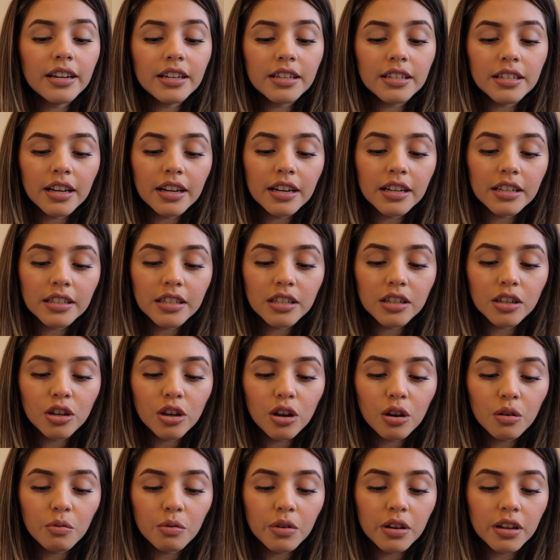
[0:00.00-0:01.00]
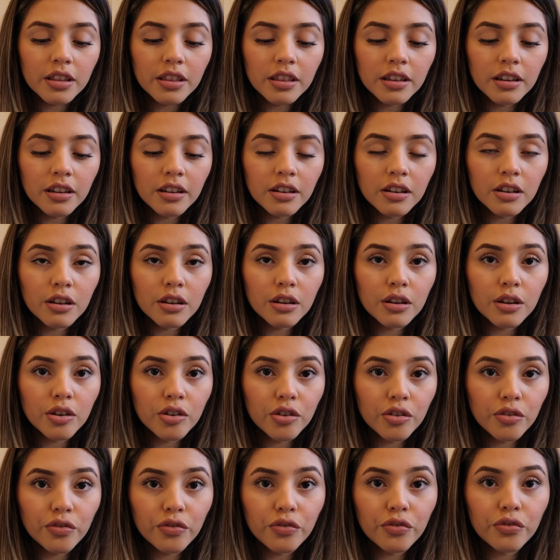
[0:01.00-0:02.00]
decided to go with
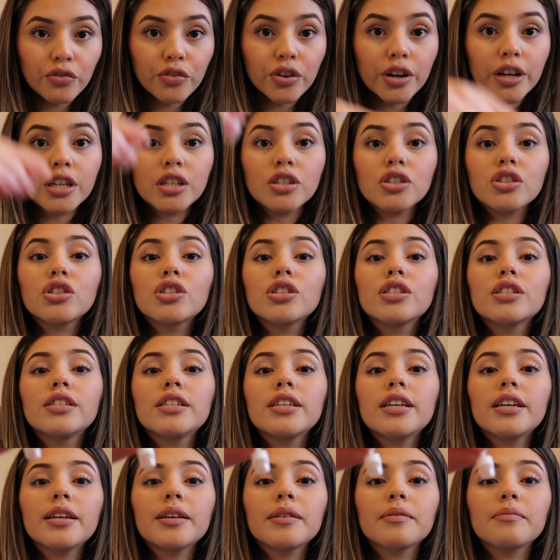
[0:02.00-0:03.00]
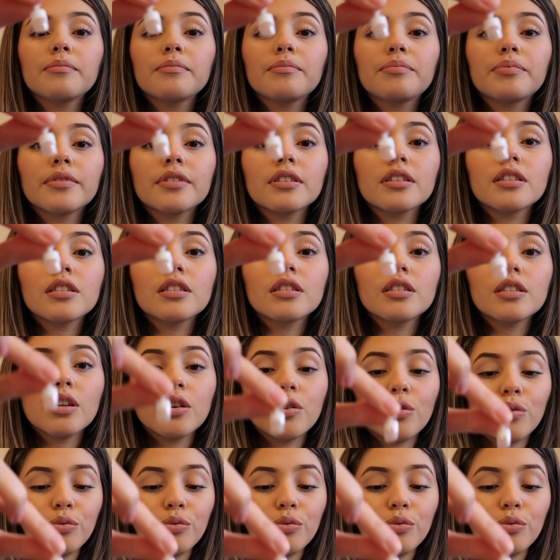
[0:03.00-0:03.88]
French tip. So